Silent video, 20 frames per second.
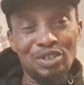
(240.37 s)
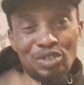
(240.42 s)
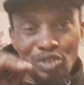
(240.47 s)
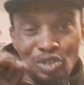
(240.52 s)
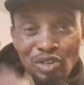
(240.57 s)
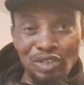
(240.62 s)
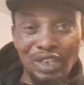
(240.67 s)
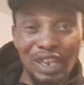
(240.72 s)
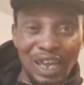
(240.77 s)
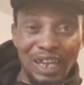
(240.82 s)

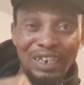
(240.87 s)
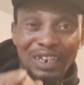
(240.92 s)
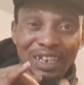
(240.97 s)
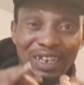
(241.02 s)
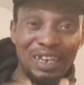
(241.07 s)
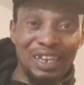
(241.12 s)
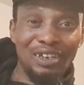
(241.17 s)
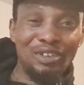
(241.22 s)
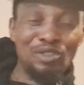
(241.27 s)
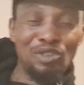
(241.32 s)
just like the
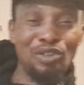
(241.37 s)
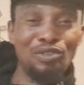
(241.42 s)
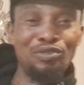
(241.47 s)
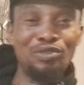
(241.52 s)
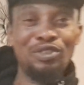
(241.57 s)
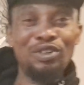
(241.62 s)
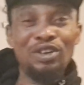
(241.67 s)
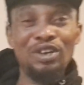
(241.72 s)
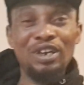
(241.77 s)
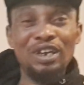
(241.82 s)
case of
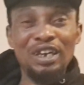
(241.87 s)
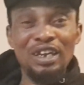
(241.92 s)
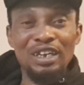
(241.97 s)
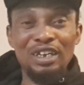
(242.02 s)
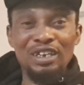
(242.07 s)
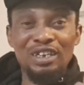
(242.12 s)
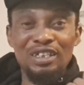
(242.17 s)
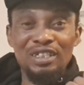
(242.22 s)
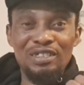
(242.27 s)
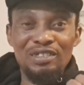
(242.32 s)

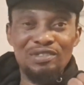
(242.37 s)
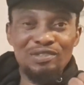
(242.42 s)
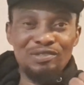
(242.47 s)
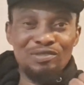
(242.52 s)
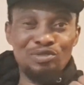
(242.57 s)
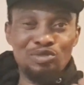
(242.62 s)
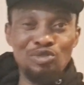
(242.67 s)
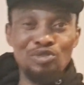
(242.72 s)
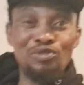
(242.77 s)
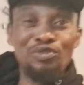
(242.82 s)

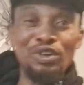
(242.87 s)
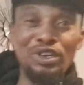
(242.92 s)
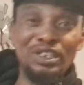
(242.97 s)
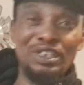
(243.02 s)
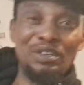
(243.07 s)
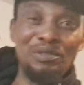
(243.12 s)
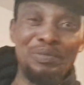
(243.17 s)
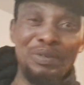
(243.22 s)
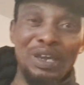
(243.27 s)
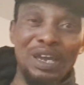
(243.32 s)
2Face
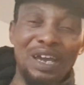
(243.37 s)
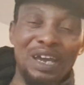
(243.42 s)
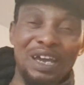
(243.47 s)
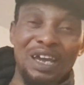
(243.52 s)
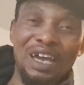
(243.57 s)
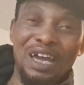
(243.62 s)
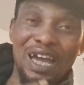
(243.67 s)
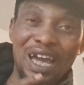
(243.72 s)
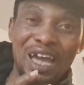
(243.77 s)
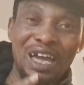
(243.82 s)
Dibia
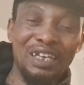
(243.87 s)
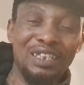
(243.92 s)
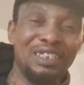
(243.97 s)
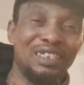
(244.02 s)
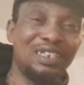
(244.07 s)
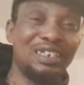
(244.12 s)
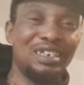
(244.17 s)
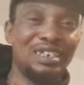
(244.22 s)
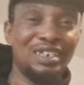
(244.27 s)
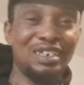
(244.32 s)
and